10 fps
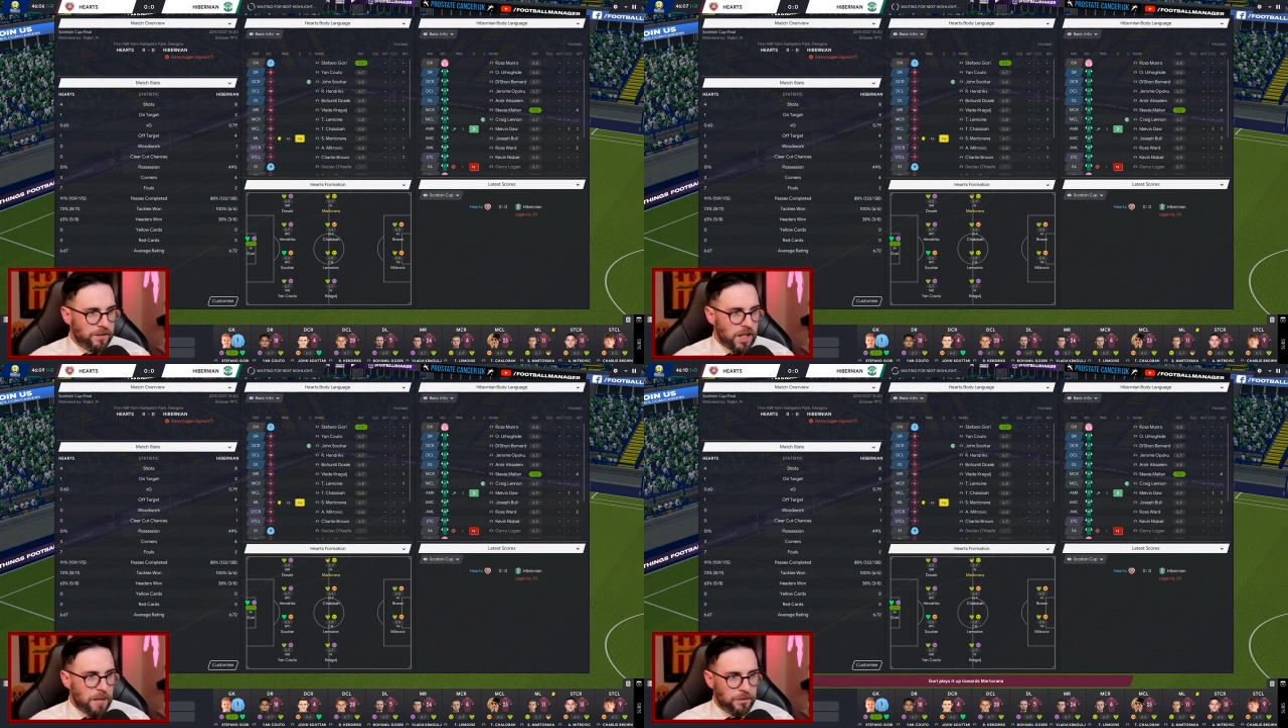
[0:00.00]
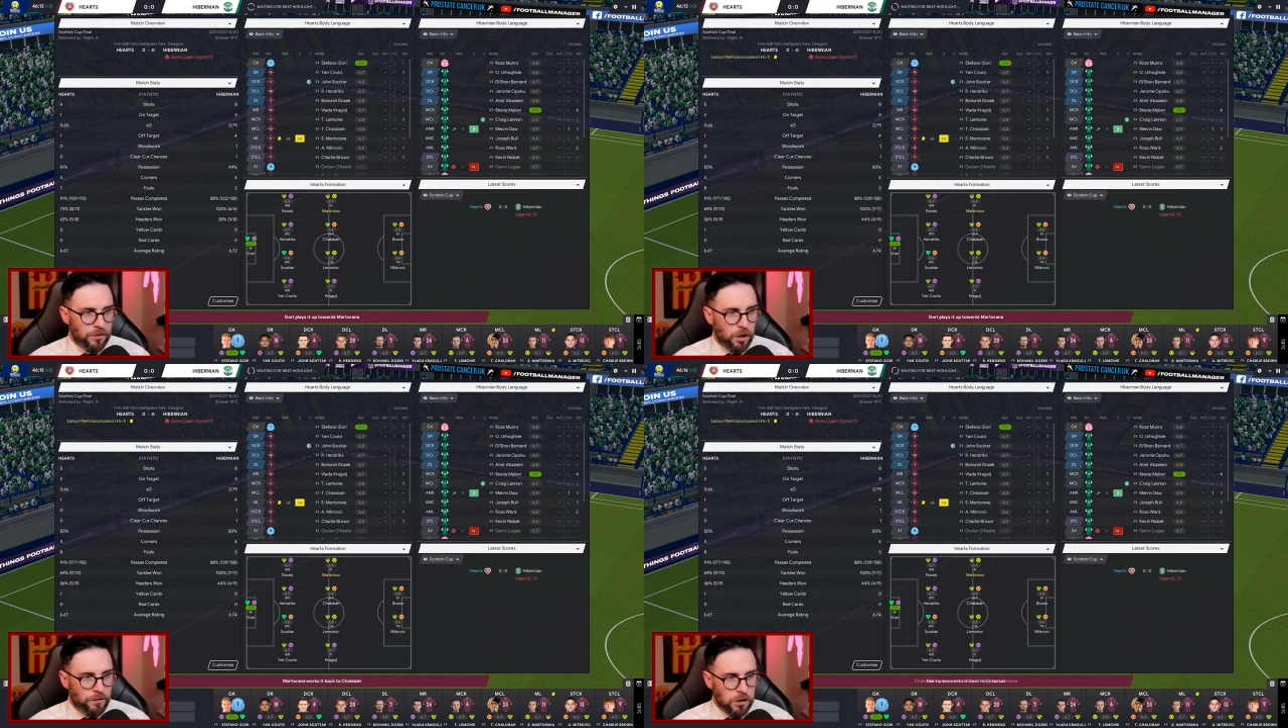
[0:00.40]
time at
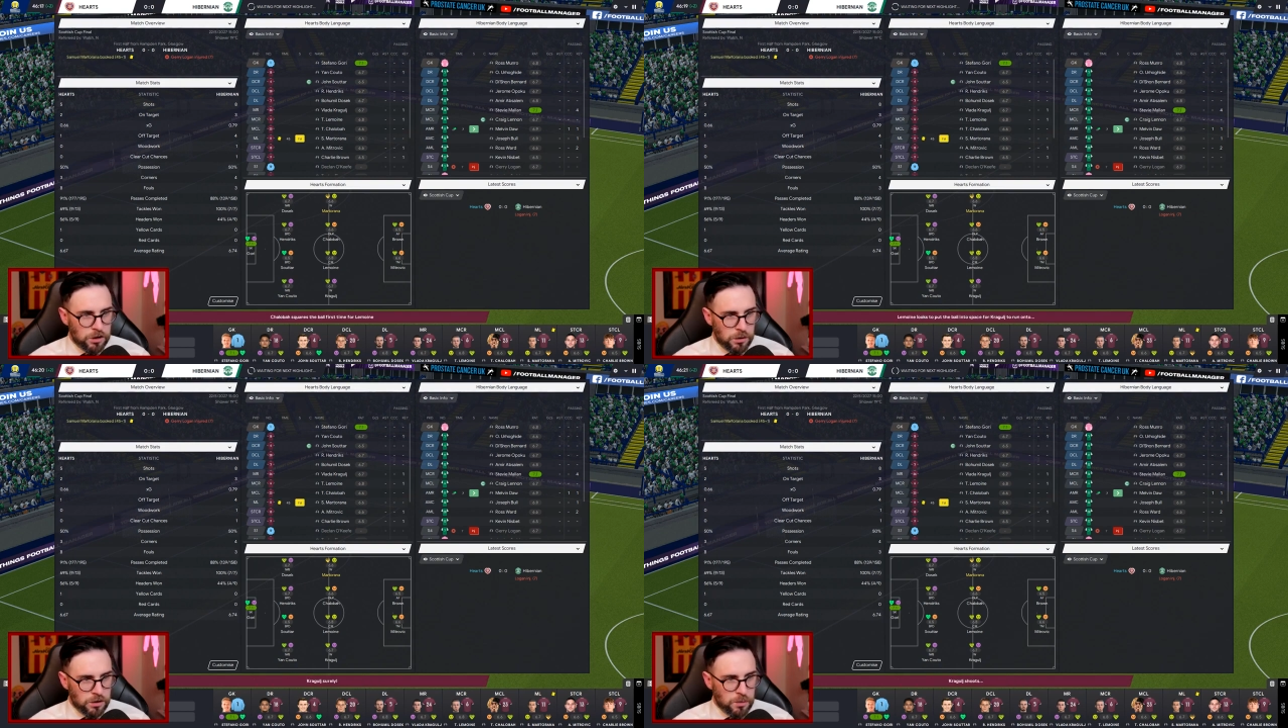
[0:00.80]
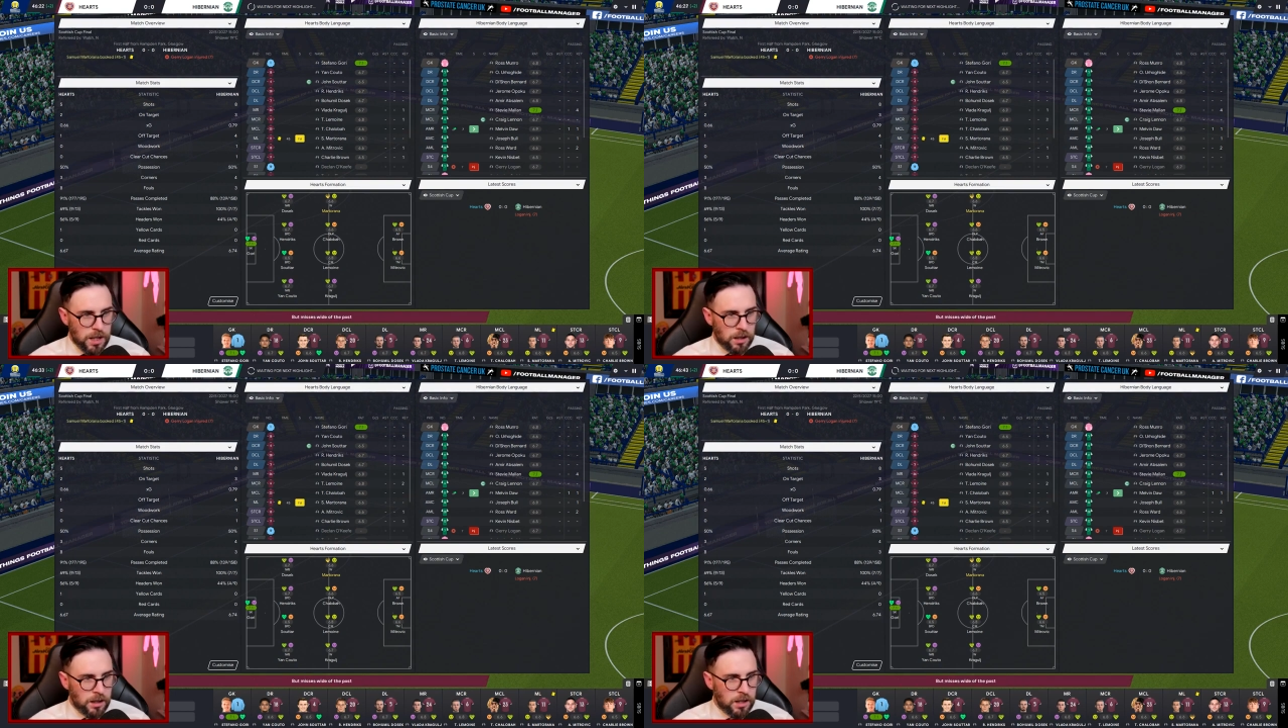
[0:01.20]
4-4-2 as
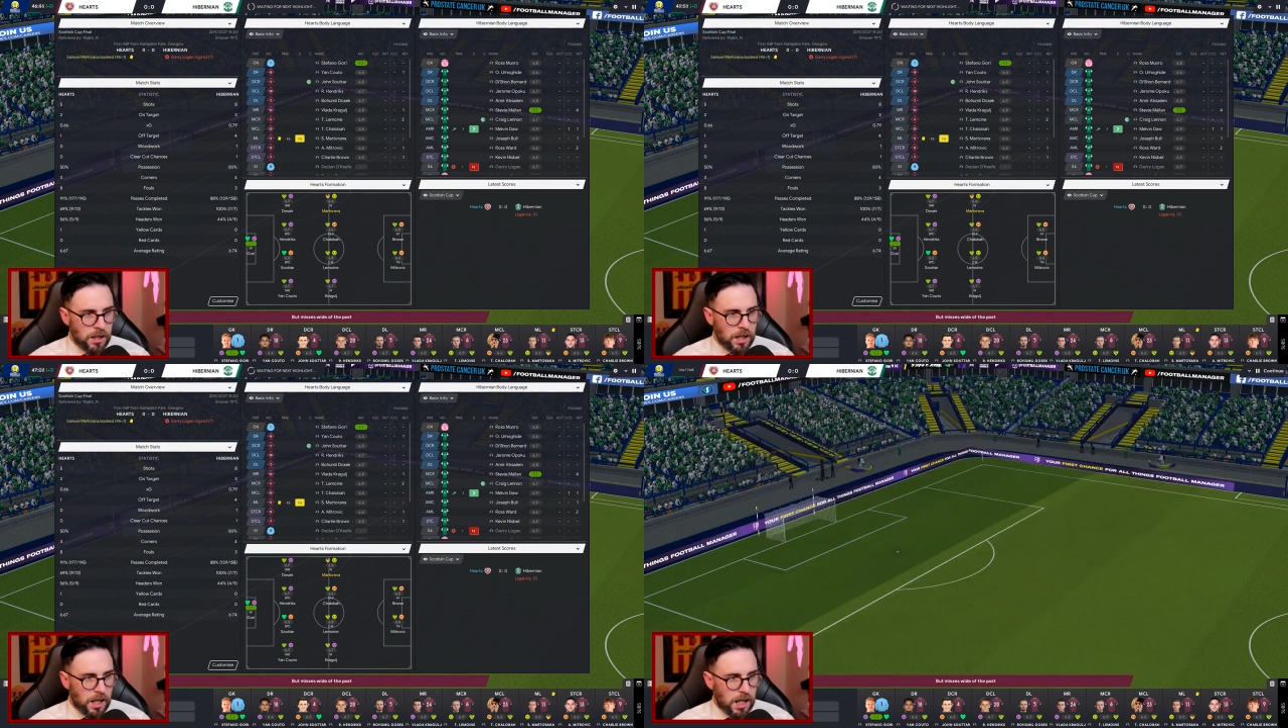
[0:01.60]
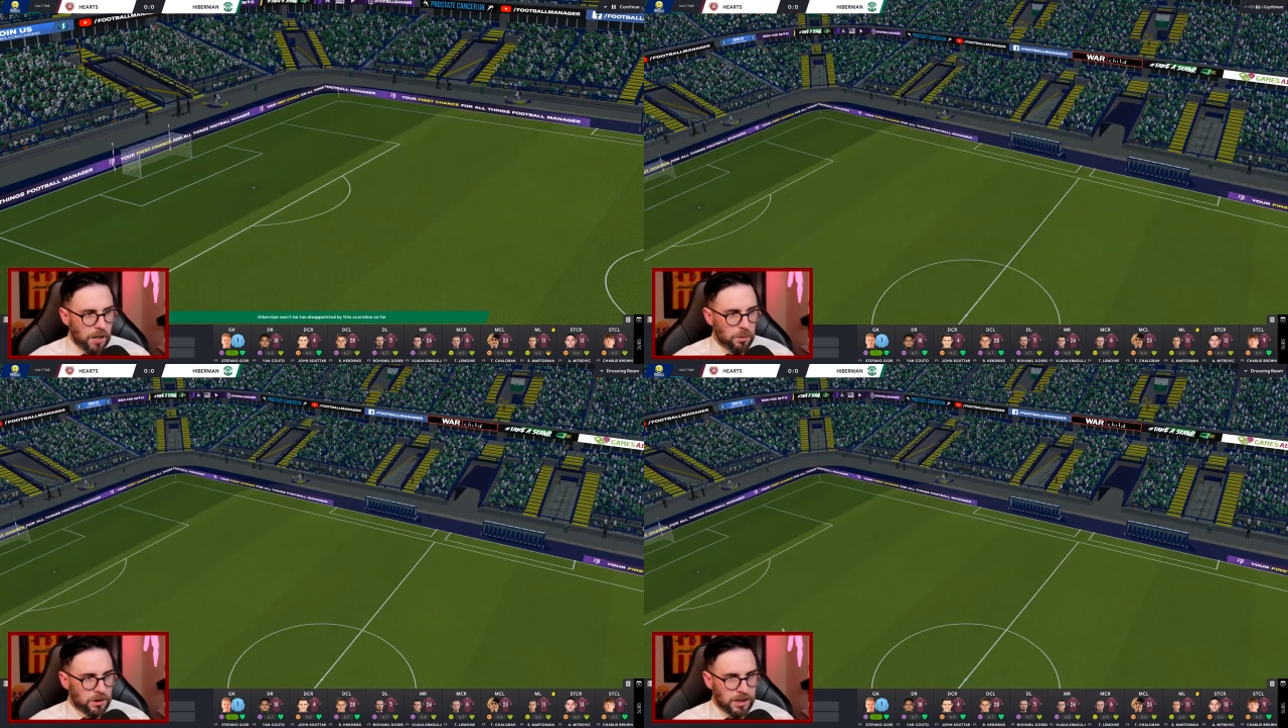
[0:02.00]
well. I
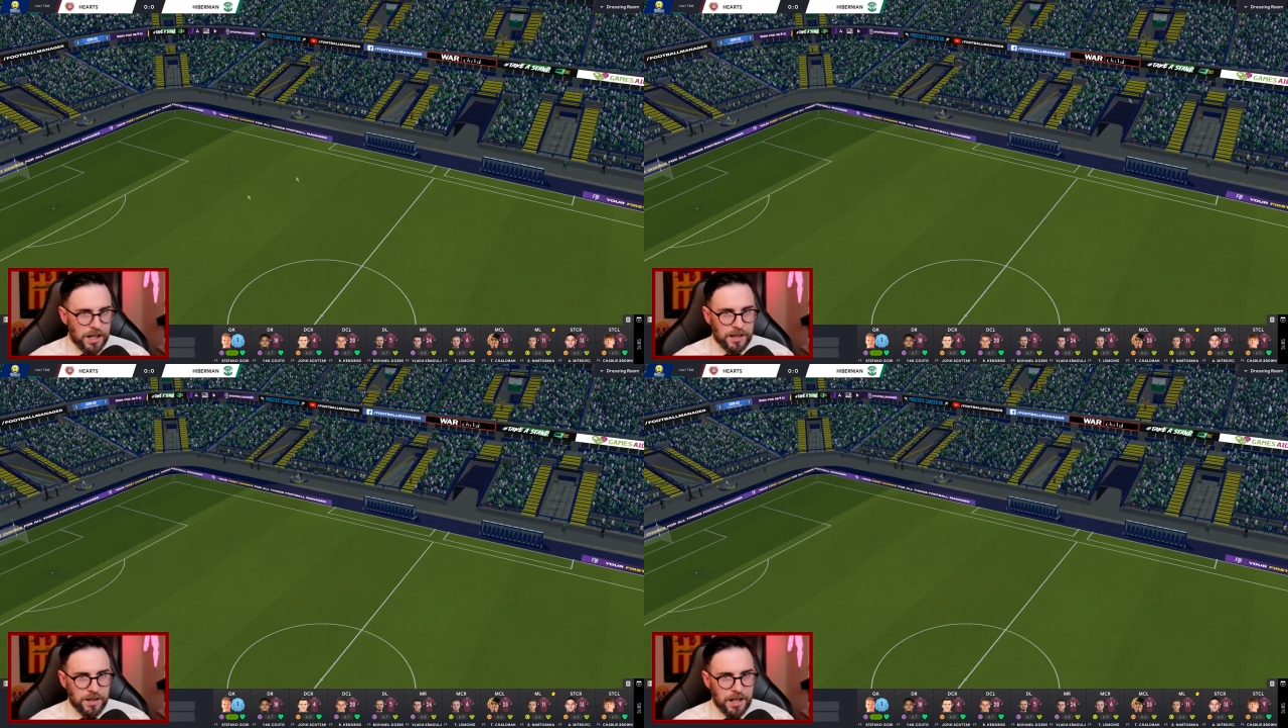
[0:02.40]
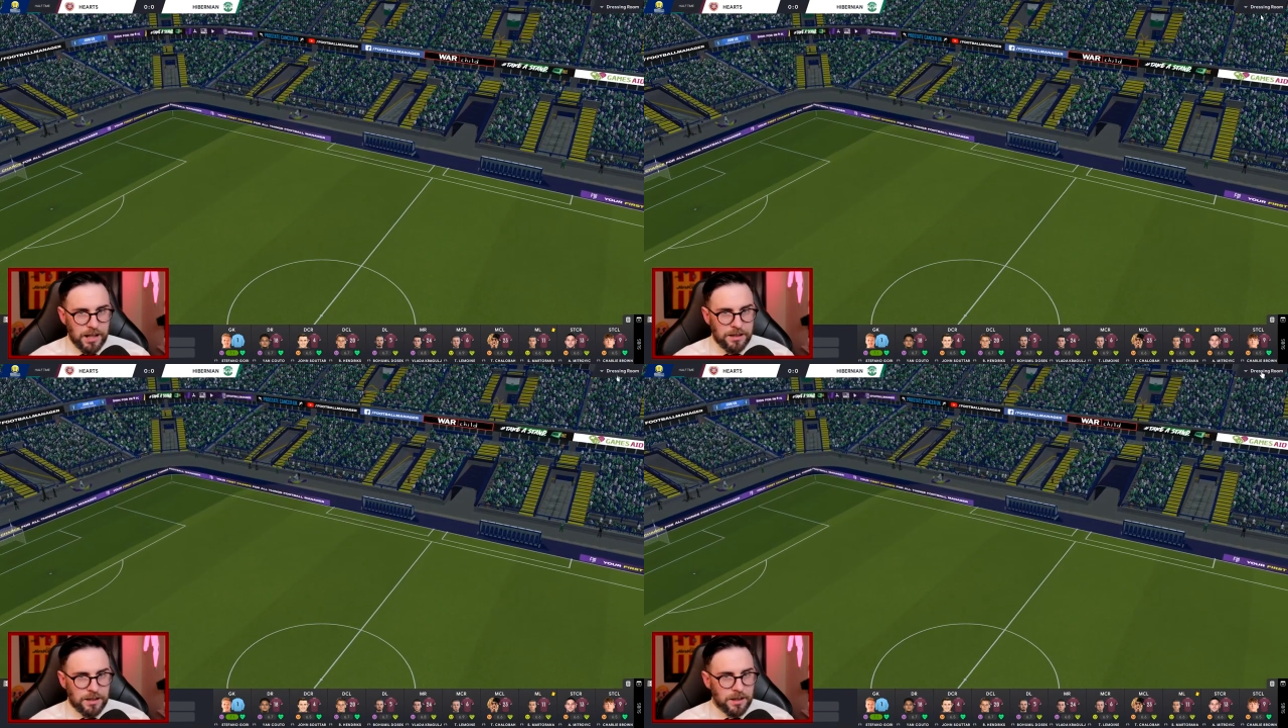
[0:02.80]
will take
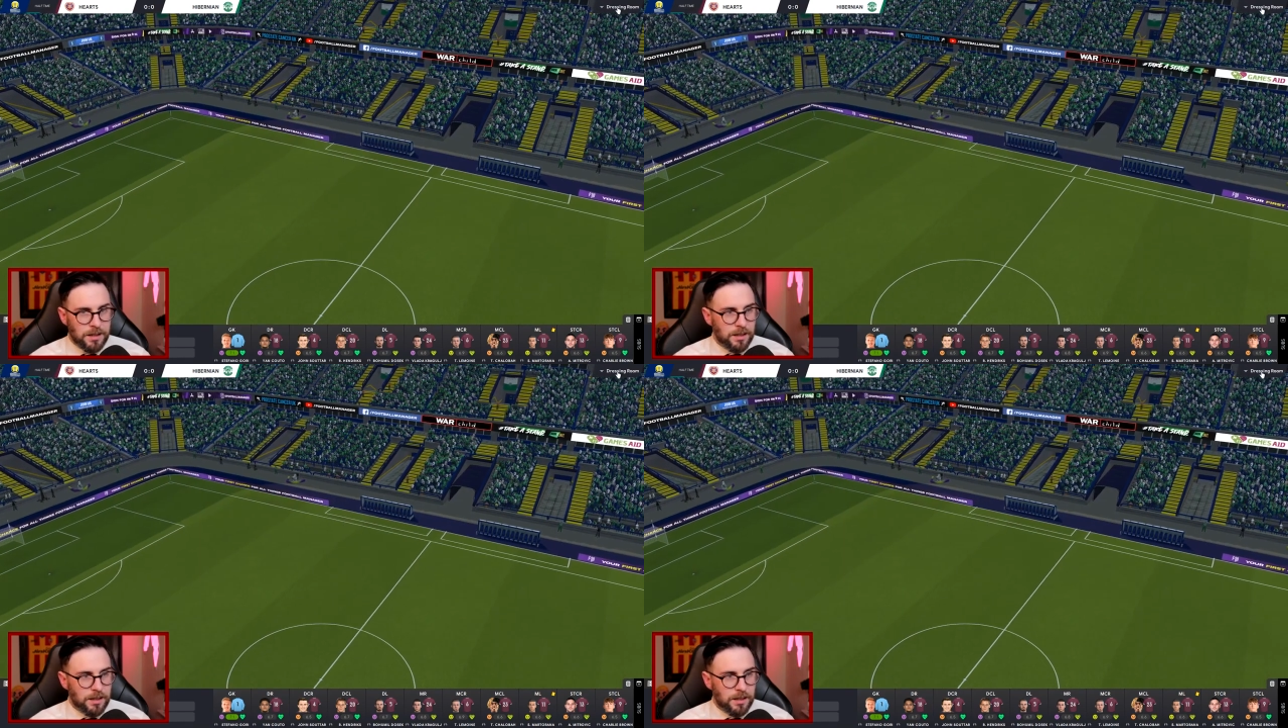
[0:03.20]
that.